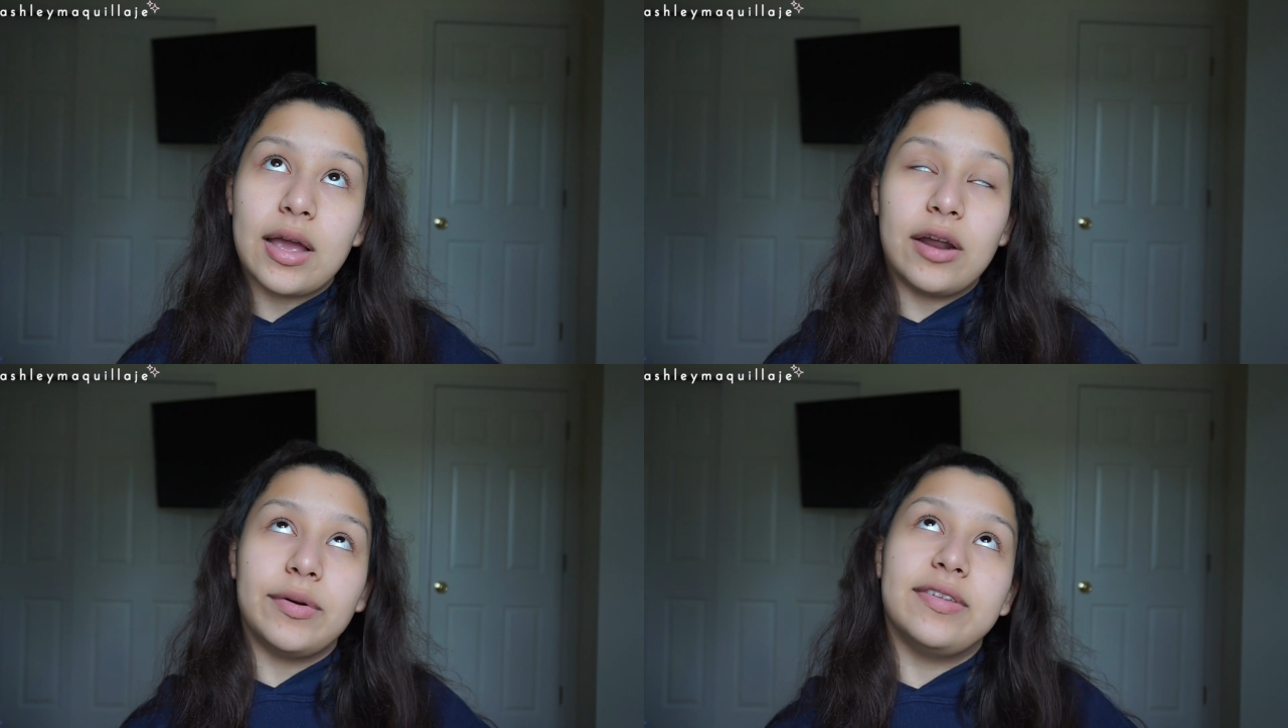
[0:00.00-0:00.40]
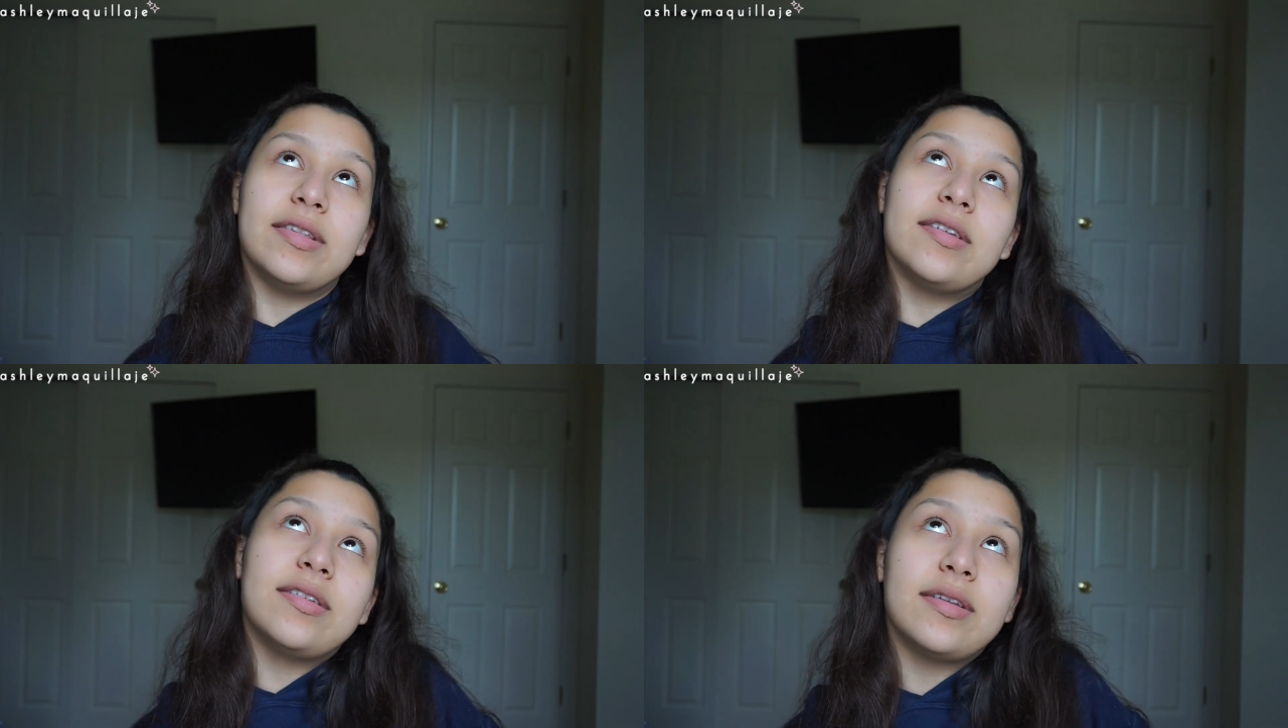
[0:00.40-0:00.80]
do I
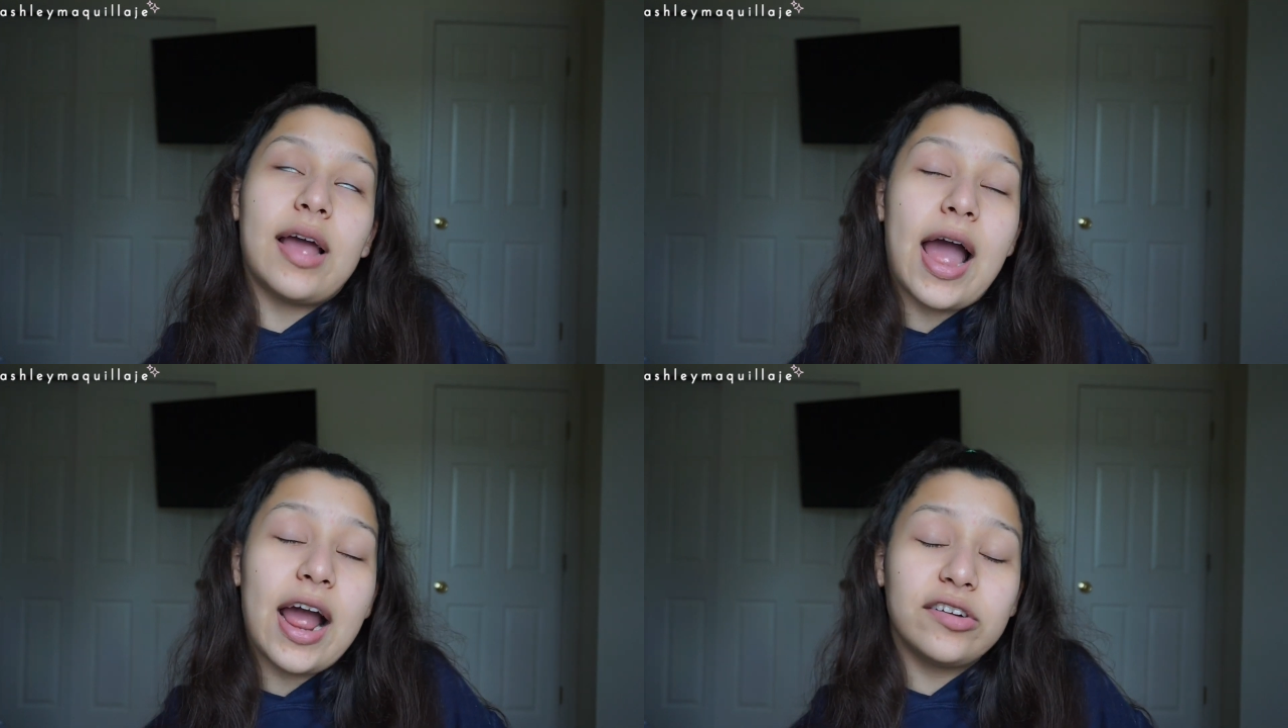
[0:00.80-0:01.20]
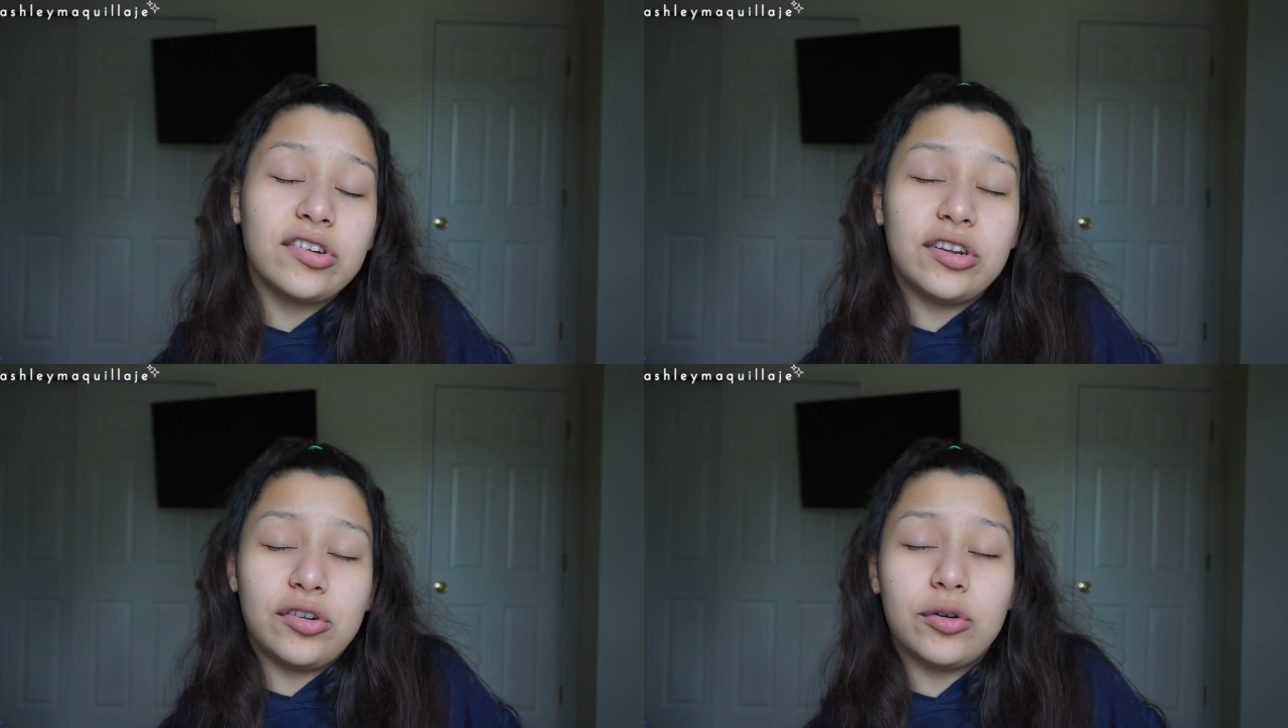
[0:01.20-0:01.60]
say this? I
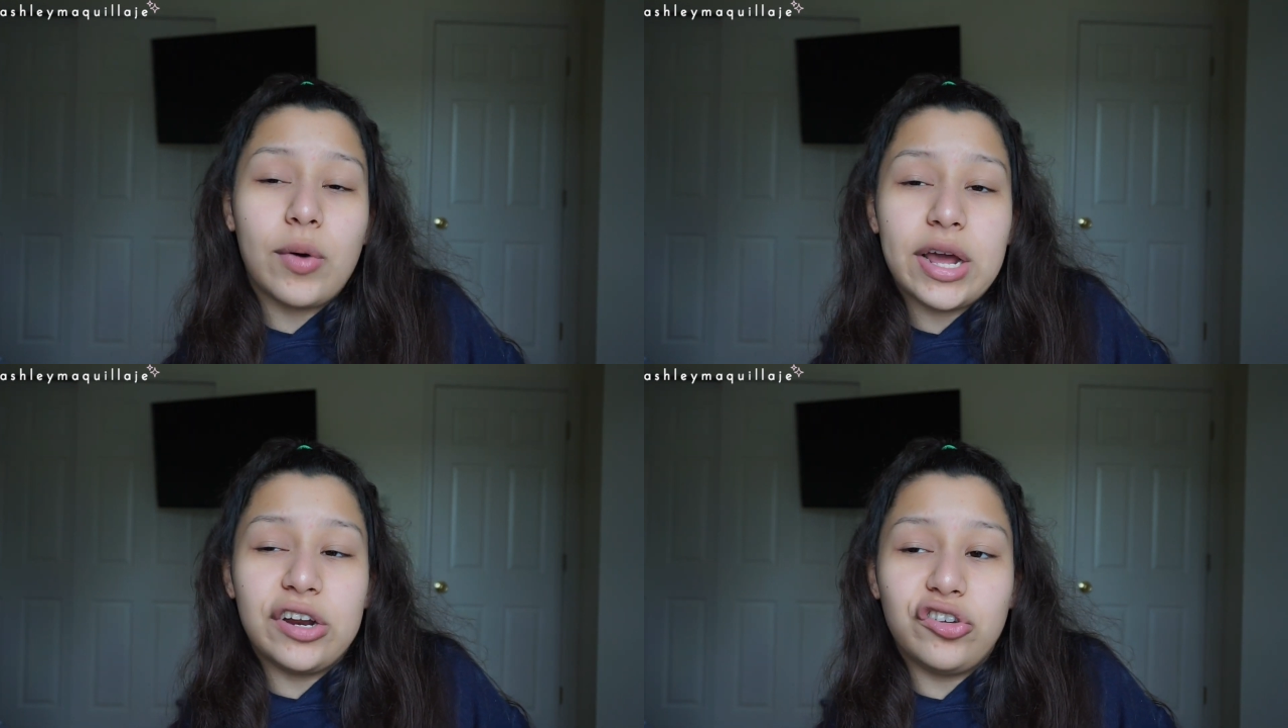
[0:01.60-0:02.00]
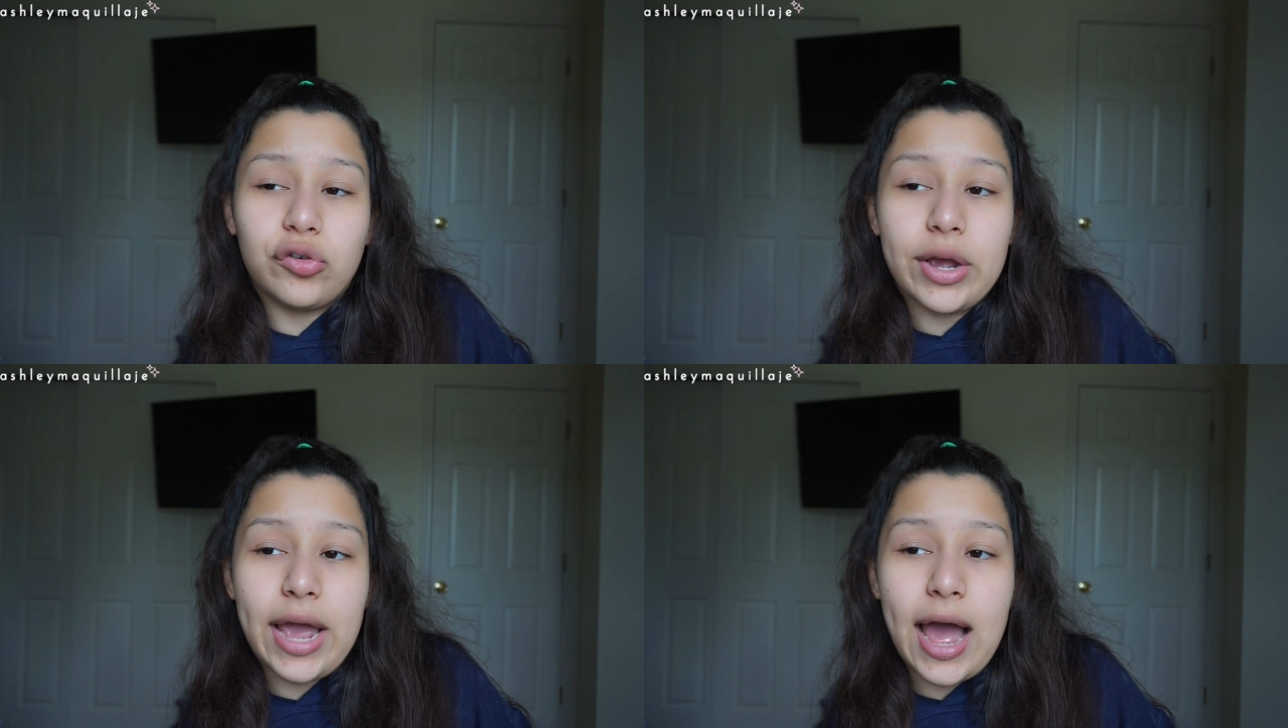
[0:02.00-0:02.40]
actually do quite
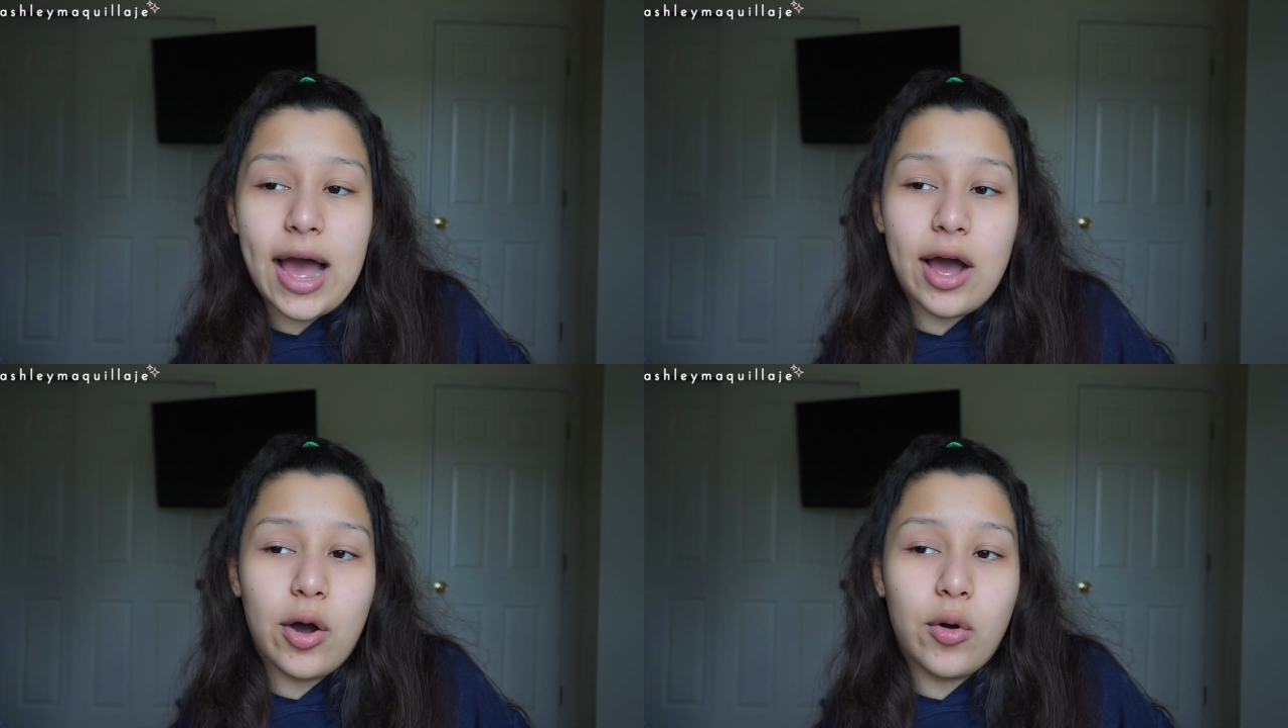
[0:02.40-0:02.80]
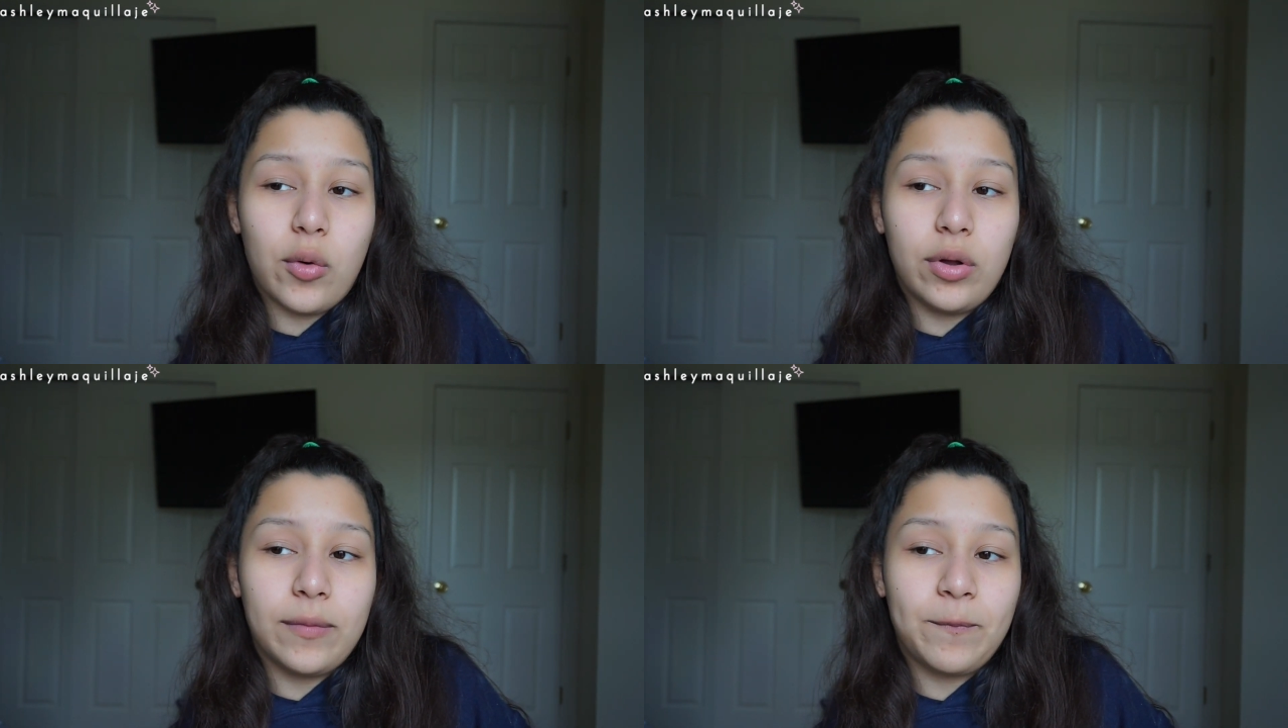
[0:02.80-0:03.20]
enjoy how